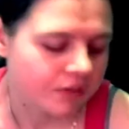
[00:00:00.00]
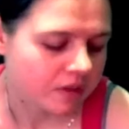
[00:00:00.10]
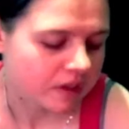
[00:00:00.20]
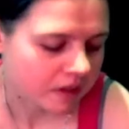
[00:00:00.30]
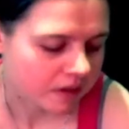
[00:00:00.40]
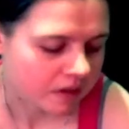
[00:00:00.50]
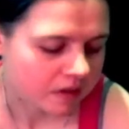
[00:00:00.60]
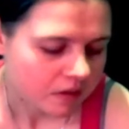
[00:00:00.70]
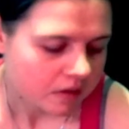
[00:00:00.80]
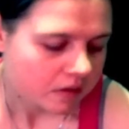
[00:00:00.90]
They can
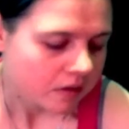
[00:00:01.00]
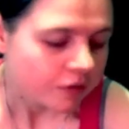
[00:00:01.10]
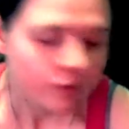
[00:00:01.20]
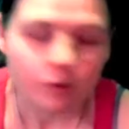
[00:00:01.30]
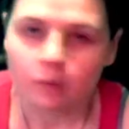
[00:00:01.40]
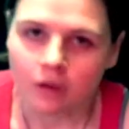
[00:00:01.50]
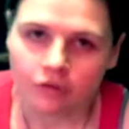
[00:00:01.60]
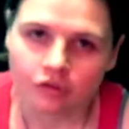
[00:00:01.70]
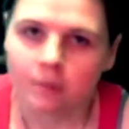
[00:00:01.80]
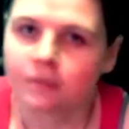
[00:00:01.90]
do odd
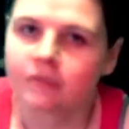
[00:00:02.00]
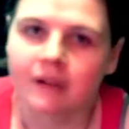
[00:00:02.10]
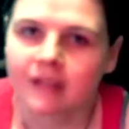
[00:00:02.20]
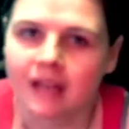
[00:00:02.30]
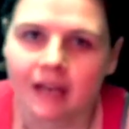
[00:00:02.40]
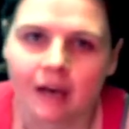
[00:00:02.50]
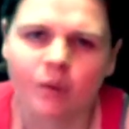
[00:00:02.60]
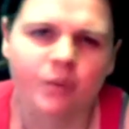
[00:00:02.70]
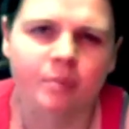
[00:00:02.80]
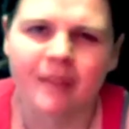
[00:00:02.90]
jobs around the
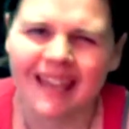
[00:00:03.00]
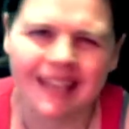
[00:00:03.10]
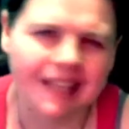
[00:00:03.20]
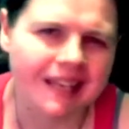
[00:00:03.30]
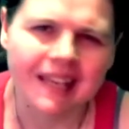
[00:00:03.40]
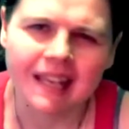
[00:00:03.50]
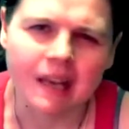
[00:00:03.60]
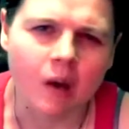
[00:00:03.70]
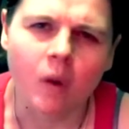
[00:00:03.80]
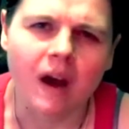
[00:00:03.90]
house, painting
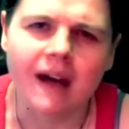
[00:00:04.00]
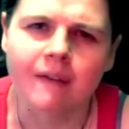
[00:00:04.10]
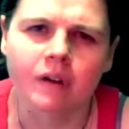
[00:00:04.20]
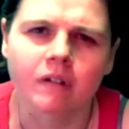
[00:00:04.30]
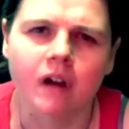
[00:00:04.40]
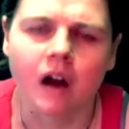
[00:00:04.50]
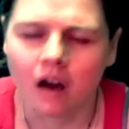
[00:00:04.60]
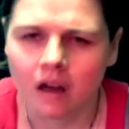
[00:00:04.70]
or whatever, or